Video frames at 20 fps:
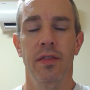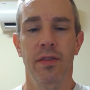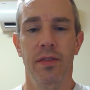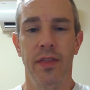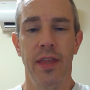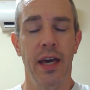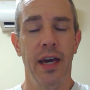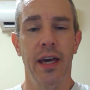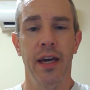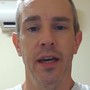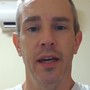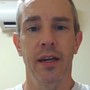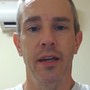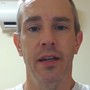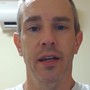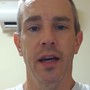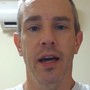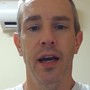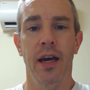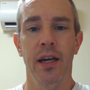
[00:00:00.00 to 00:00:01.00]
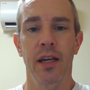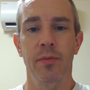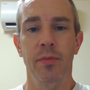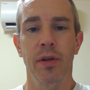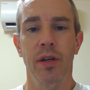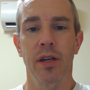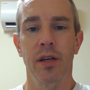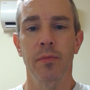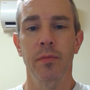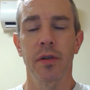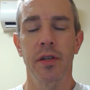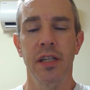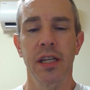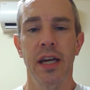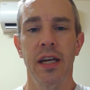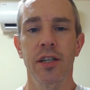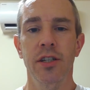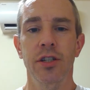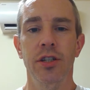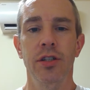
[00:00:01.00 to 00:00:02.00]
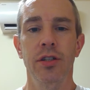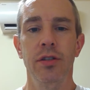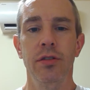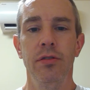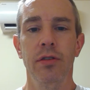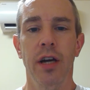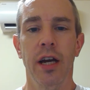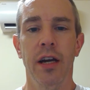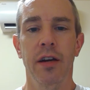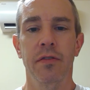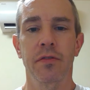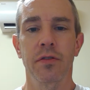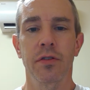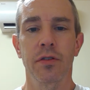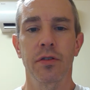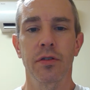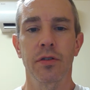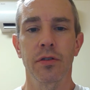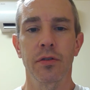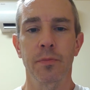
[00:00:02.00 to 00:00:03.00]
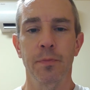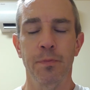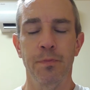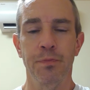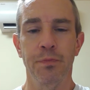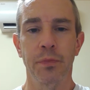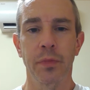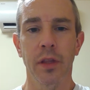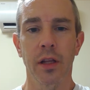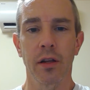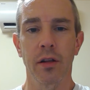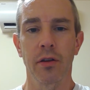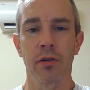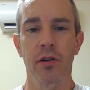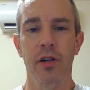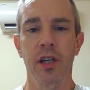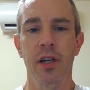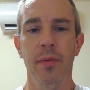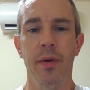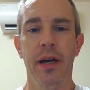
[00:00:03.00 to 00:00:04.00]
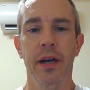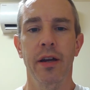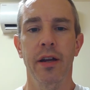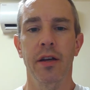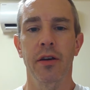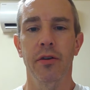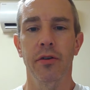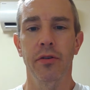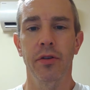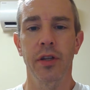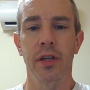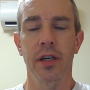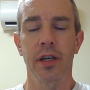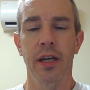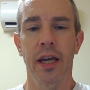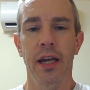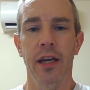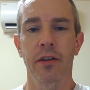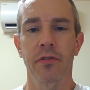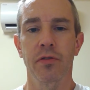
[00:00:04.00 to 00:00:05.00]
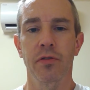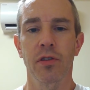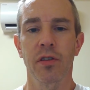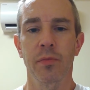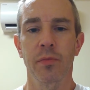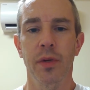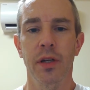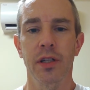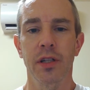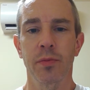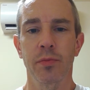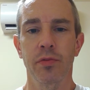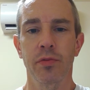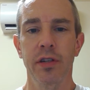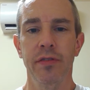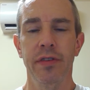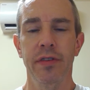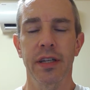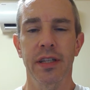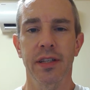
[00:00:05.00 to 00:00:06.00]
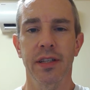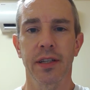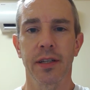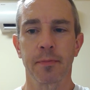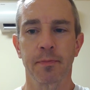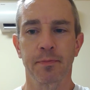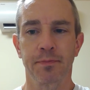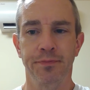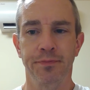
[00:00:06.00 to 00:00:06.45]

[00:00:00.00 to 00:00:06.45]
that I had become attached to after learning about it only a handful of months previously.